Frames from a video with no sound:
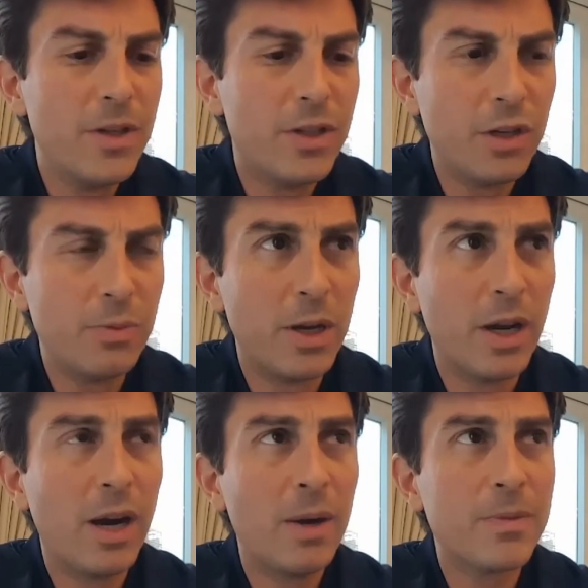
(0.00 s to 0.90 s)

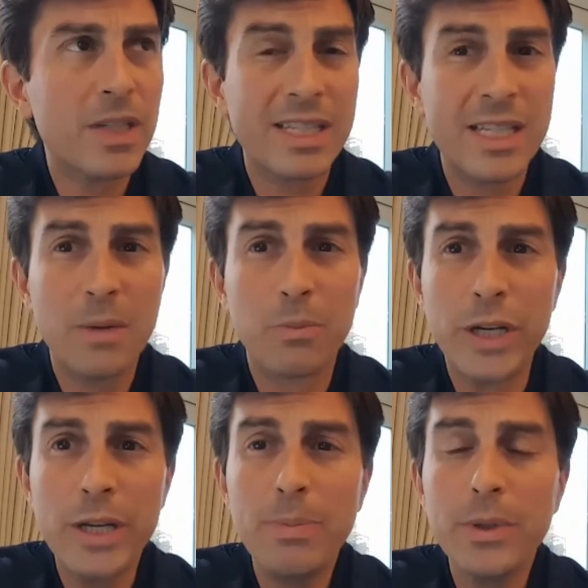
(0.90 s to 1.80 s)
Siem
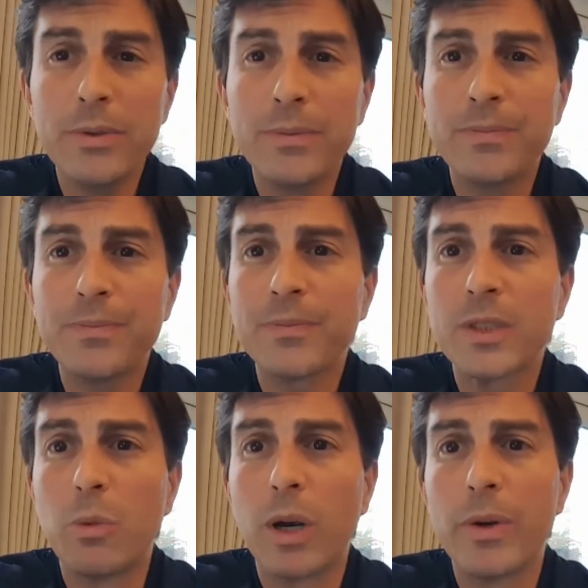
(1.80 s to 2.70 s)
Reap,
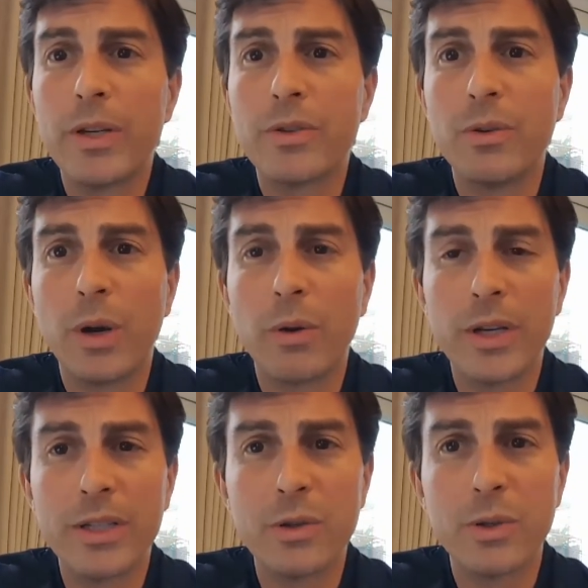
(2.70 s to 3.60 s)
where we
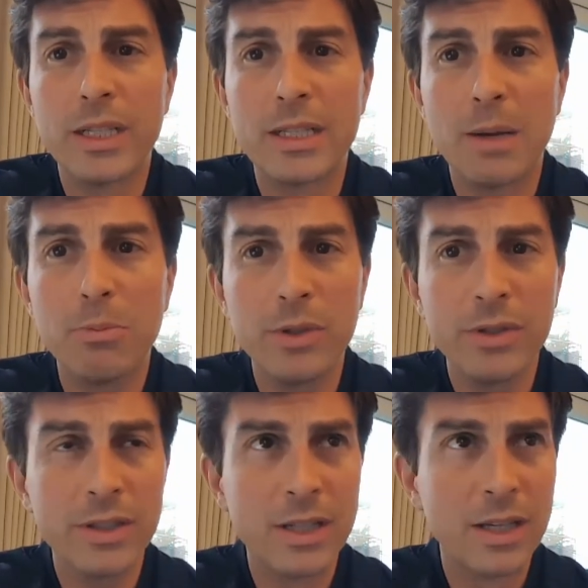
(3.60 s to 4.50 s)
toured the temples.